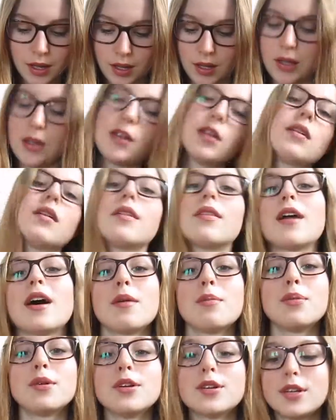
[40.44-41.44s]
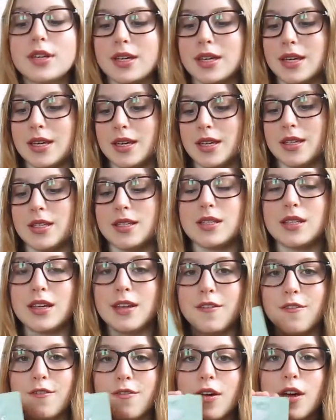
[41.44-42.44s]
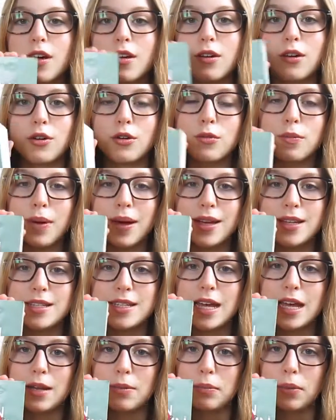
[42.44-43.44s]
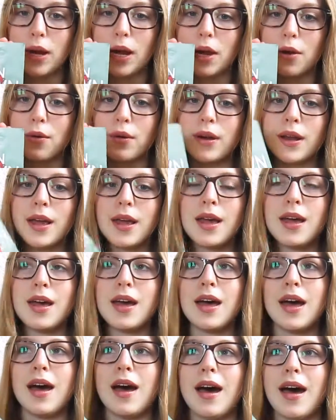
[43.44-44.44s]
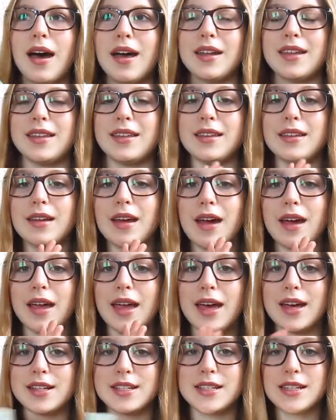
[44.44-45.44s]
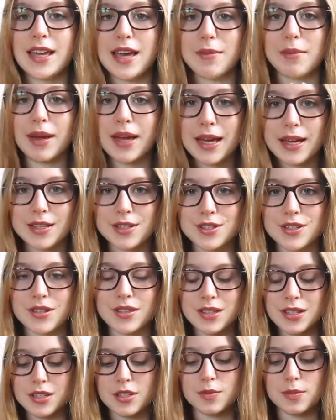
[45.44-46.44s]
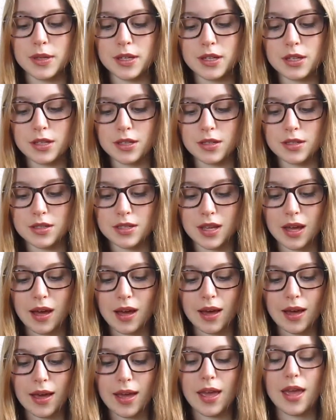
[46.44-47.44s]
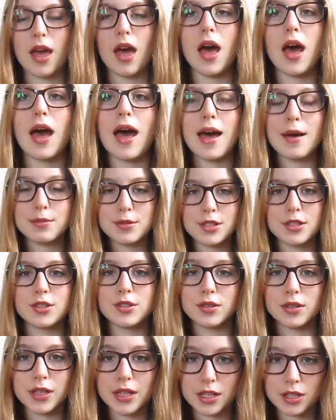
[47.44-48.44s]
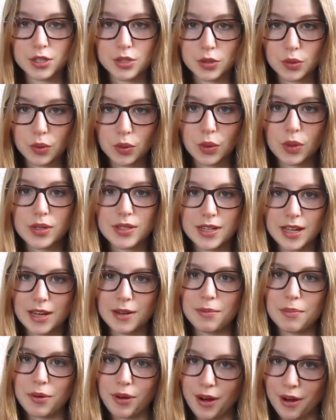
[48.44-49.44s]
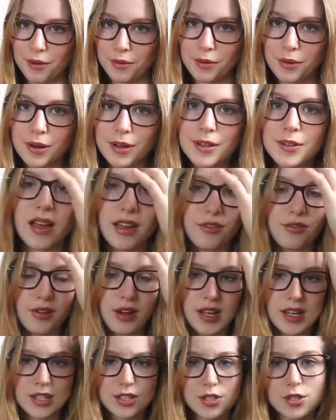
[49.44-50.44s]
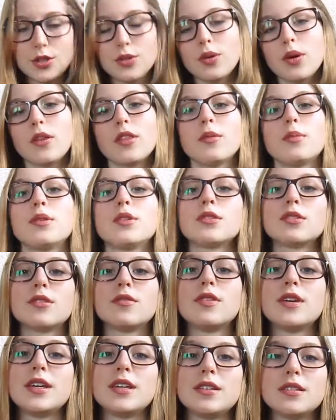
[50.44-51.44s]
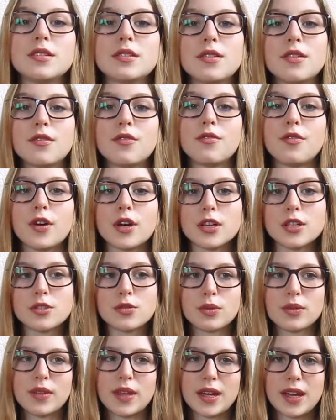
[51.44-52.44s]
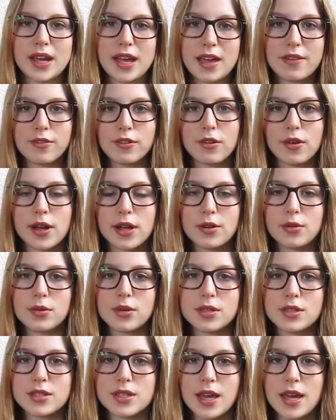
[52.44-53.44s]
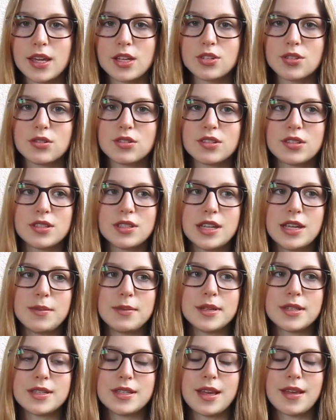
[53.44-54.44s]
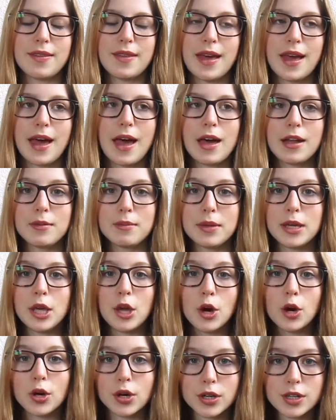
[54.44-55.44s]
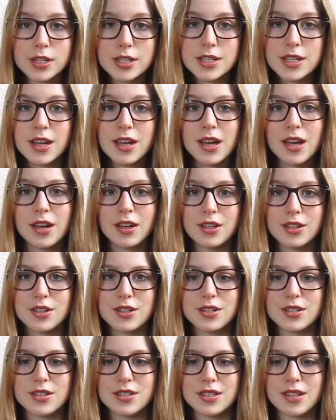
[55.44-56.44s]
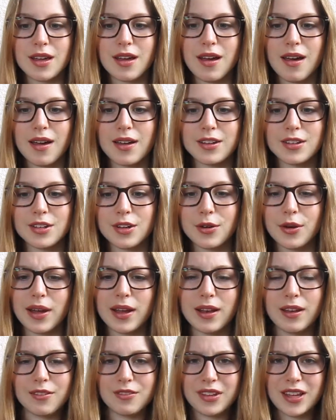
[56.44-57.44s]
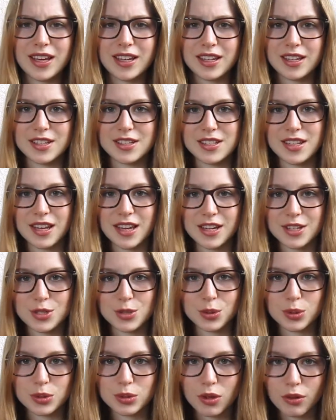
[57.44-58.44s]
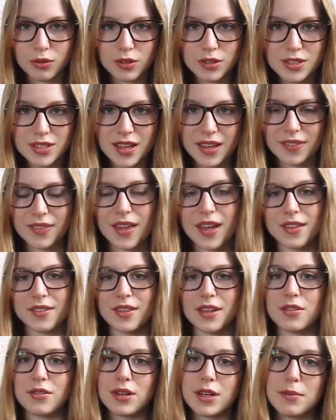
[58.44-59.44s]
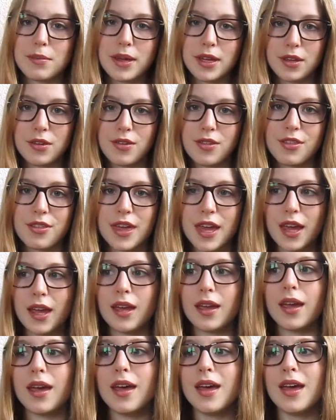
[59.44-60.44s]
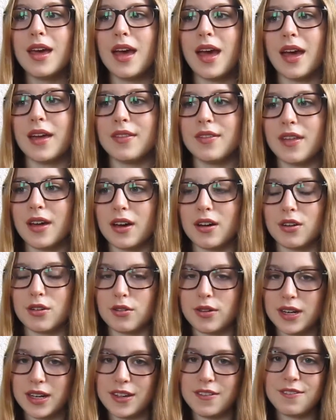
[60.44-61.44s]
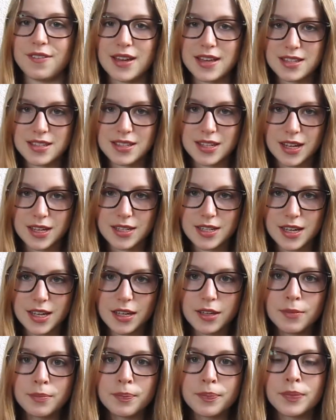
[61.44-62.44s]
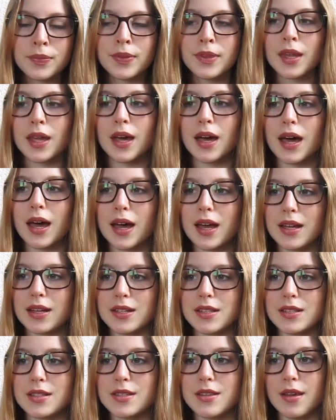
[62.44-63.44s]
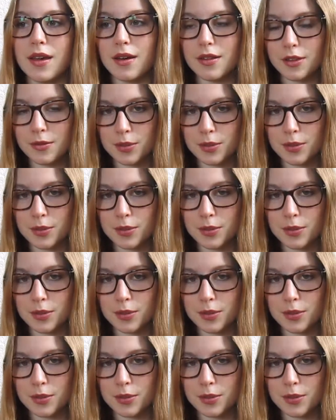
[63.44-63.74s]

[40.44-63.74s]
That book is Inferno by Dan Brown, and I had to get my hands on this because I absolutely adore Dan Brown. I read two other books of his. The first one that I ever read was Angels and Demons, and that had me hooked because, I don't know, I love like intellectual novels like that really make you think and that are really fascinating. And the other